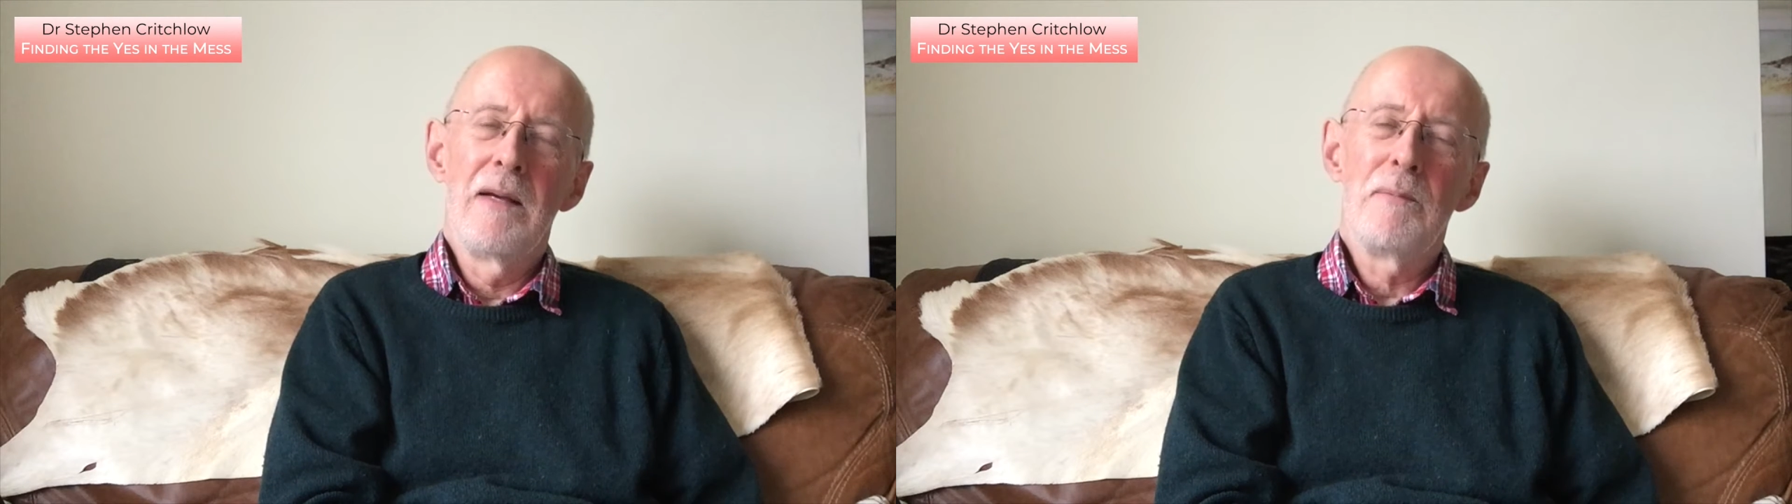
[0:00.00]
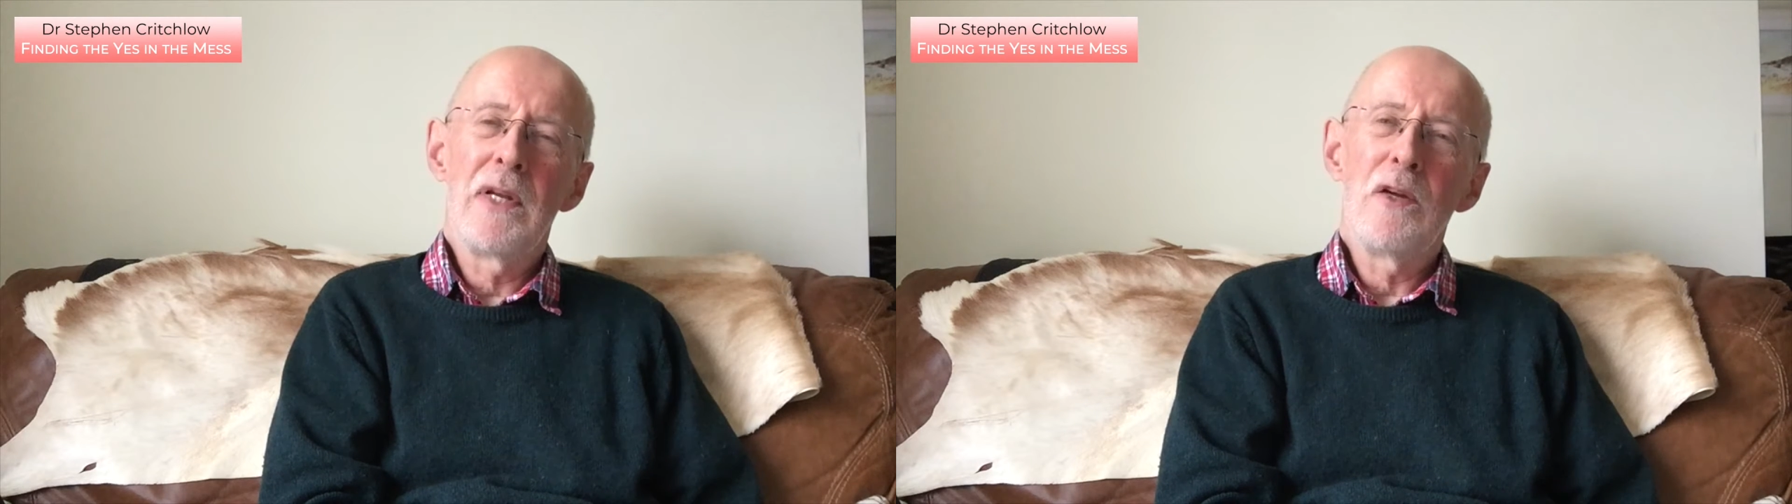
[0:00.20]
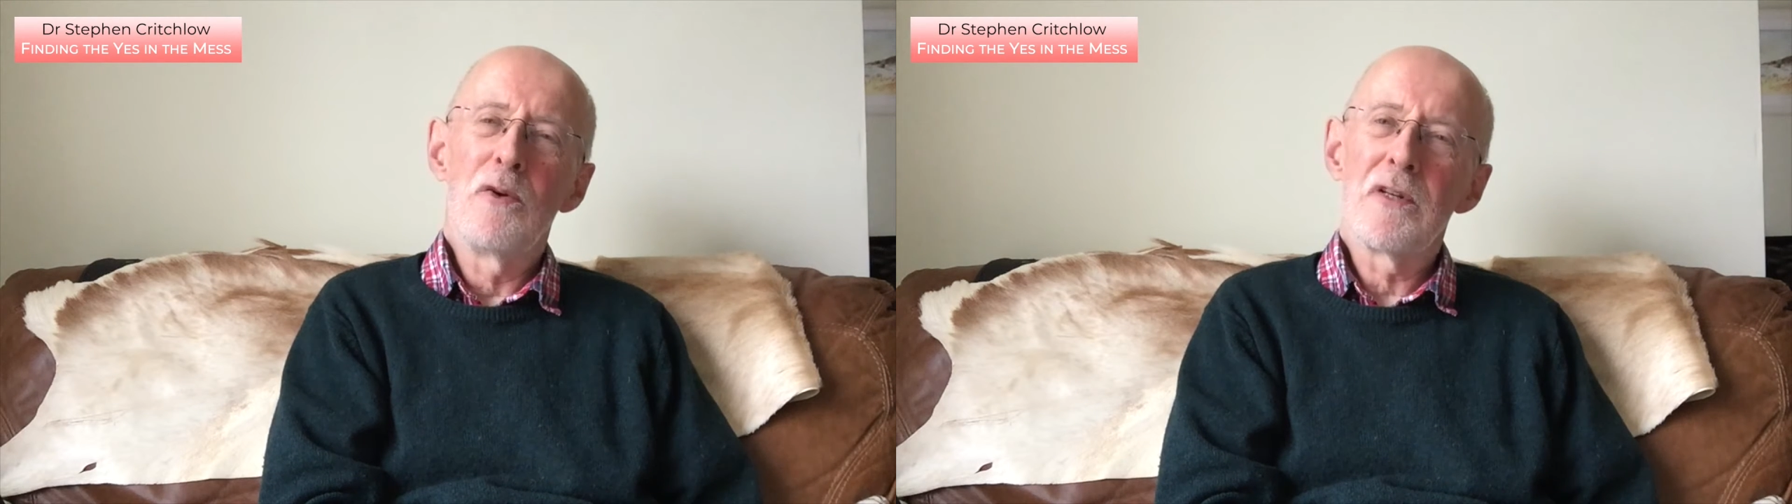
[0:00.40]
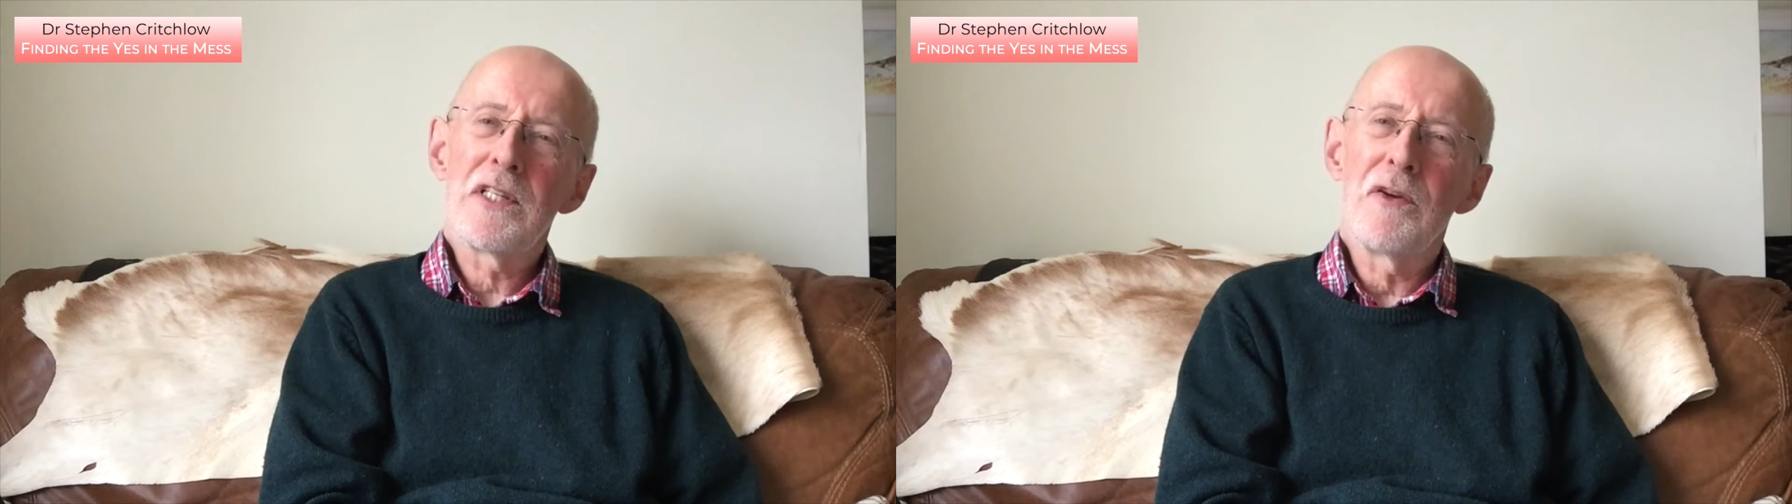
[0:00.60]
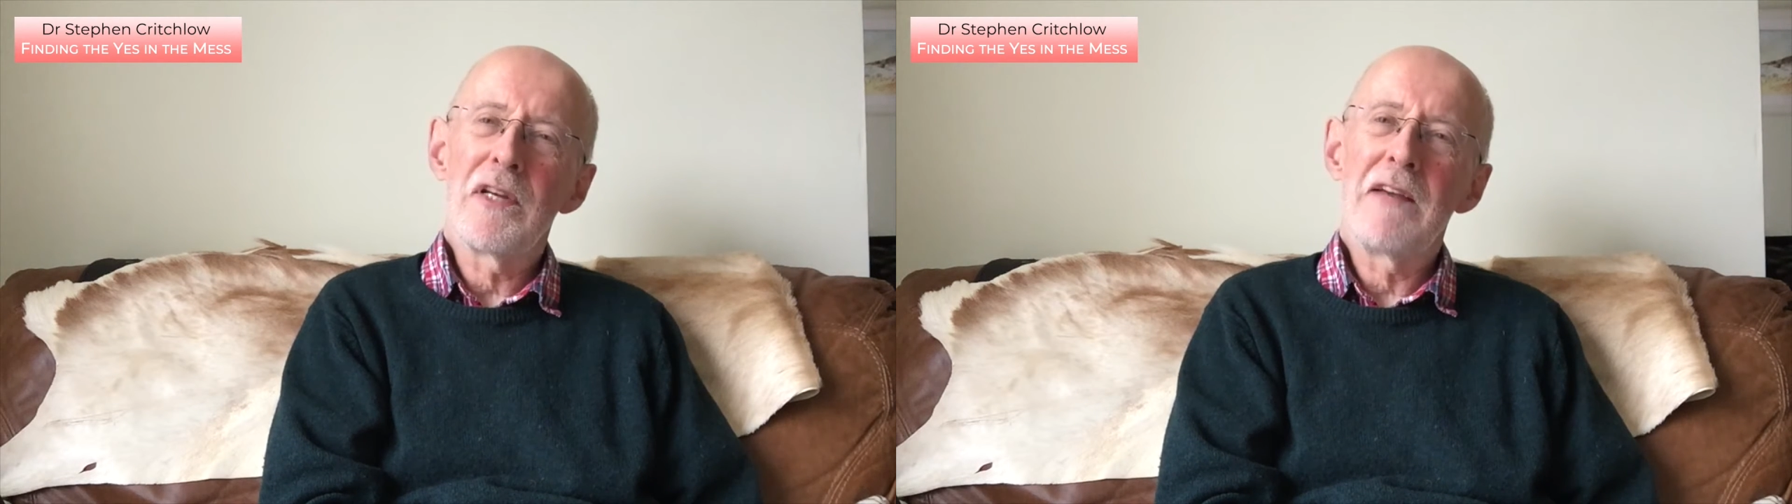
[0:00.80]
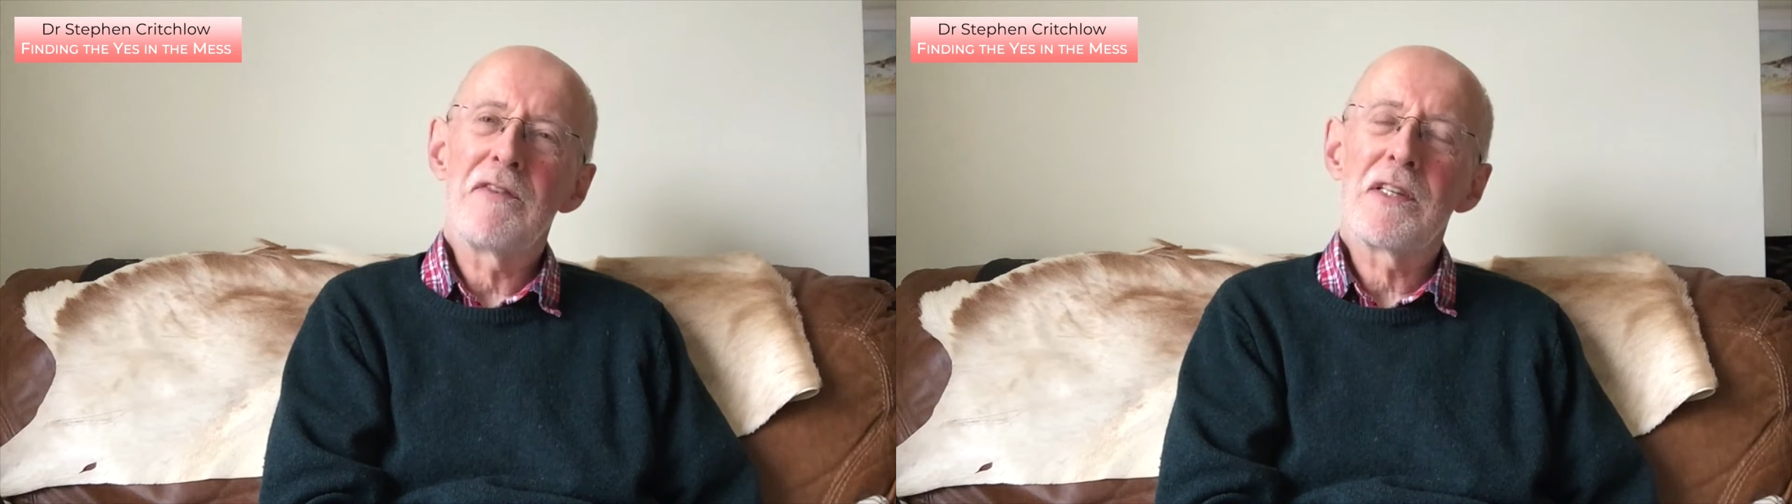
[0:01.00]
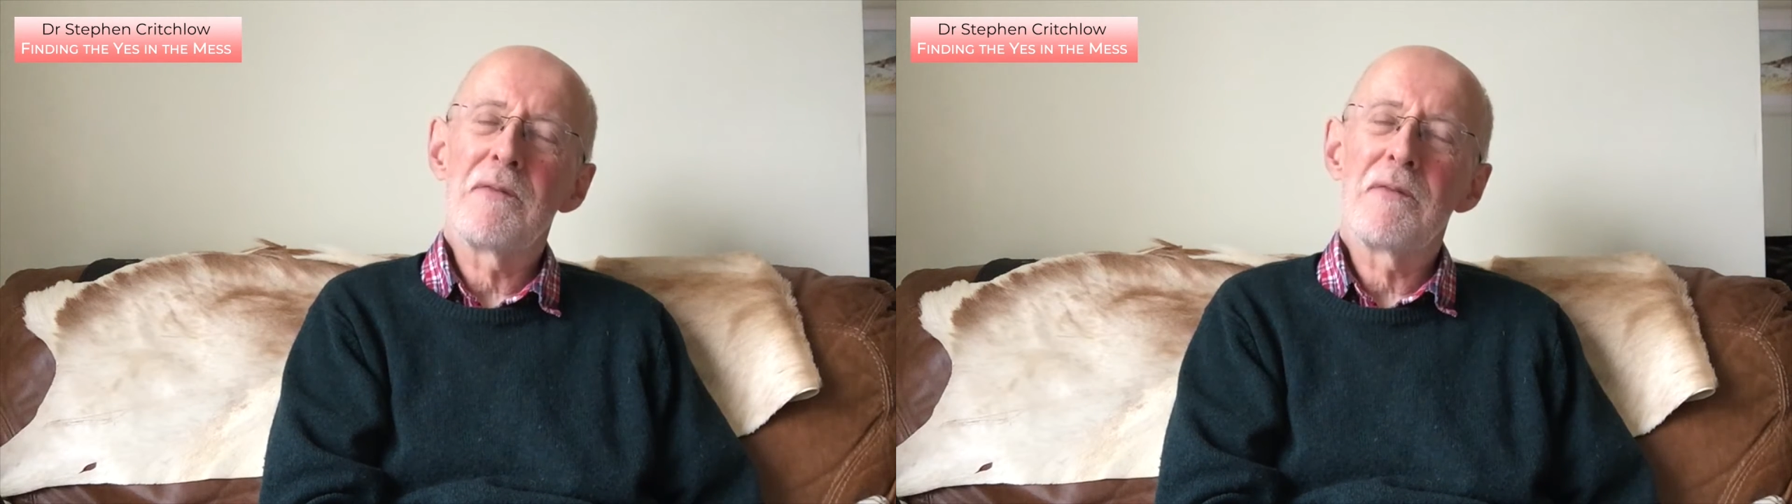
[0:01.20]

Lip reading: But he also gives